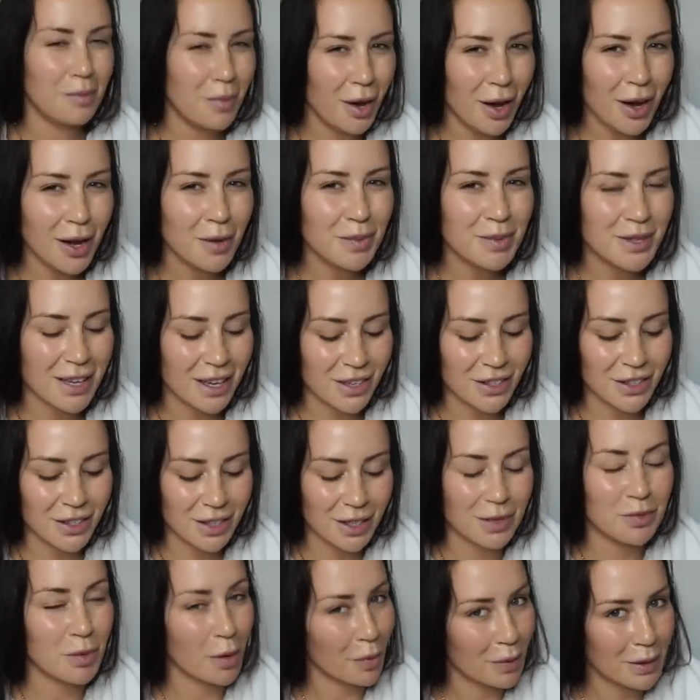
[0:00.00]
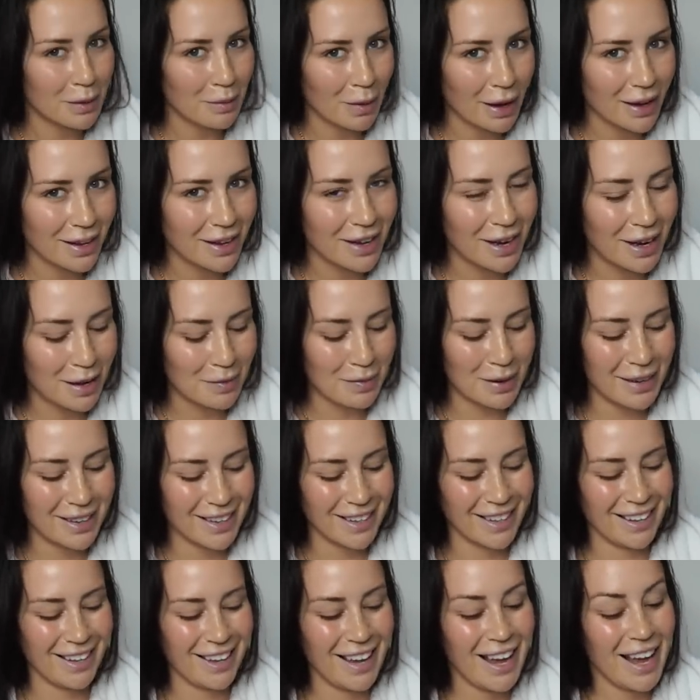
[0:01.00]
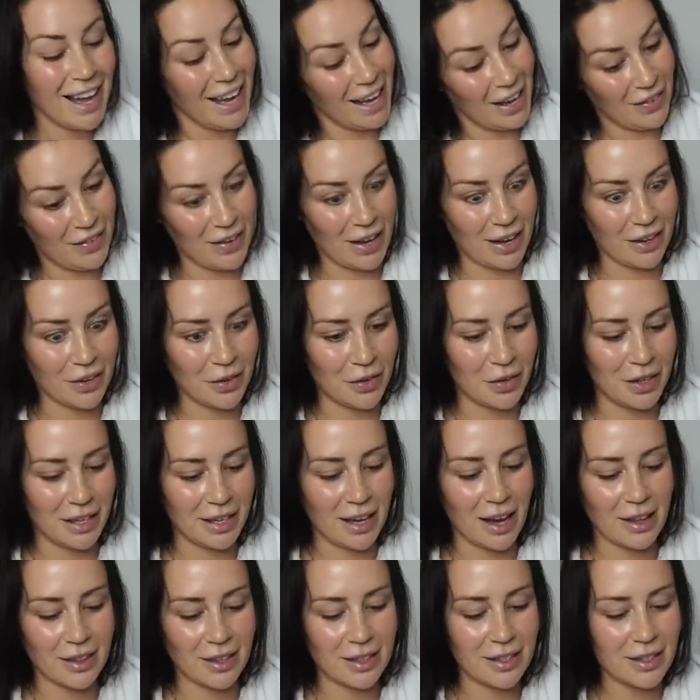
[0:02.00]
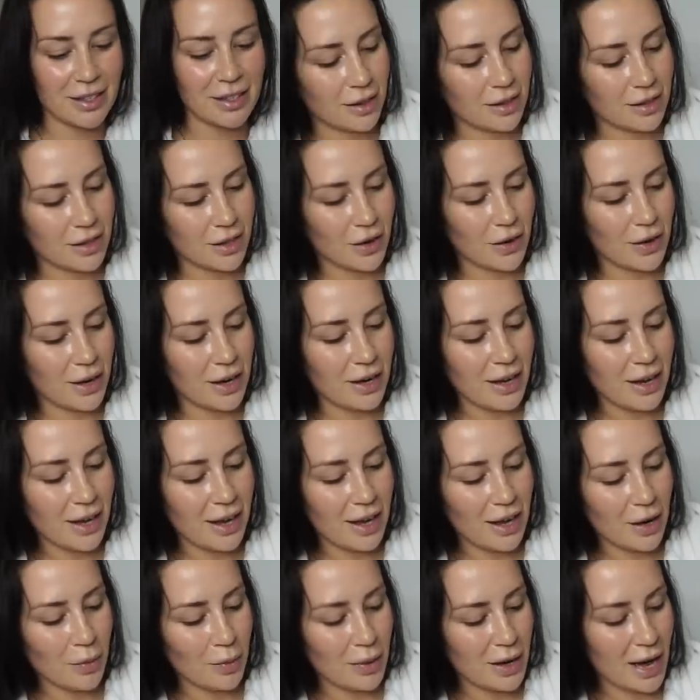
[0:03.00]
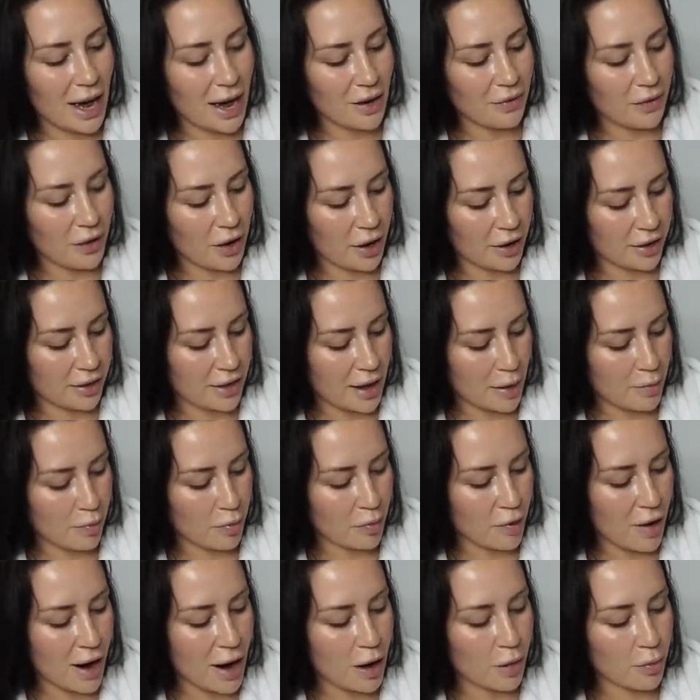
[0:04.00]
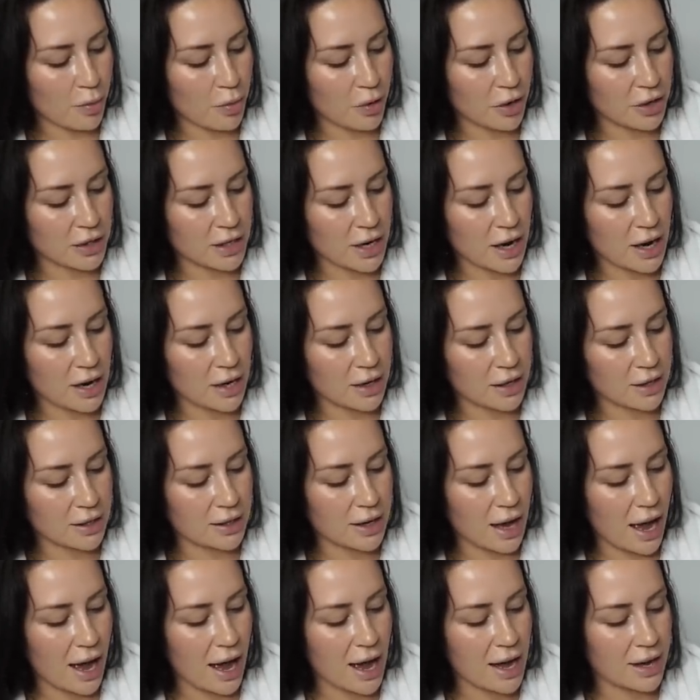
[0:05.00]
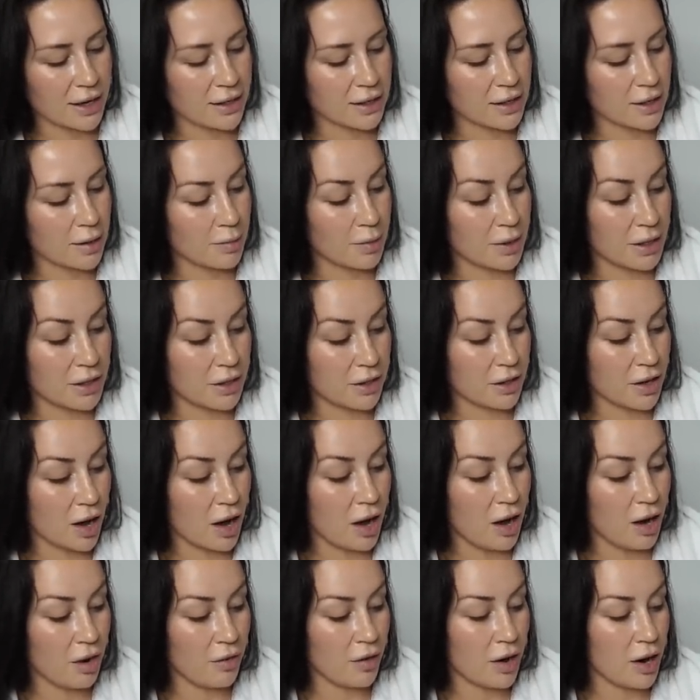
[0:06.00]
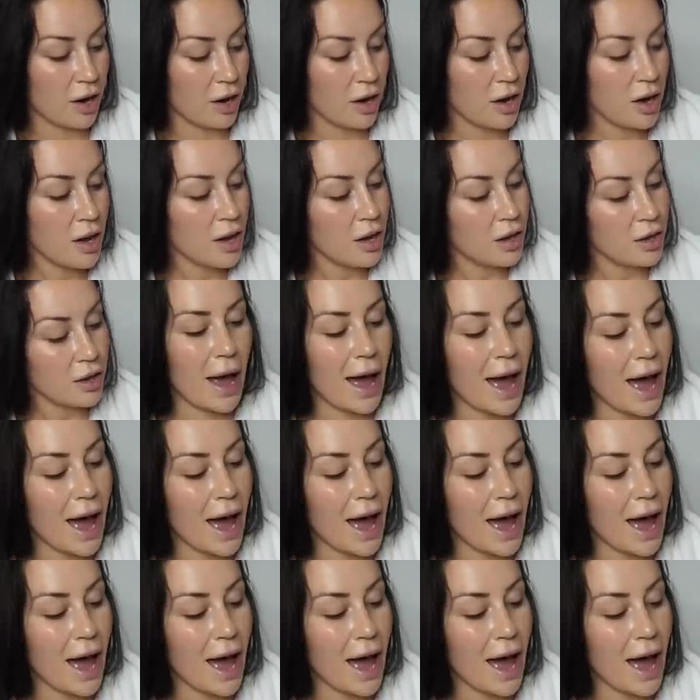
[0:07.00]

My obsession is probably makeup, if you hadn't already gathered. So in here we have like their brow products and mascara. I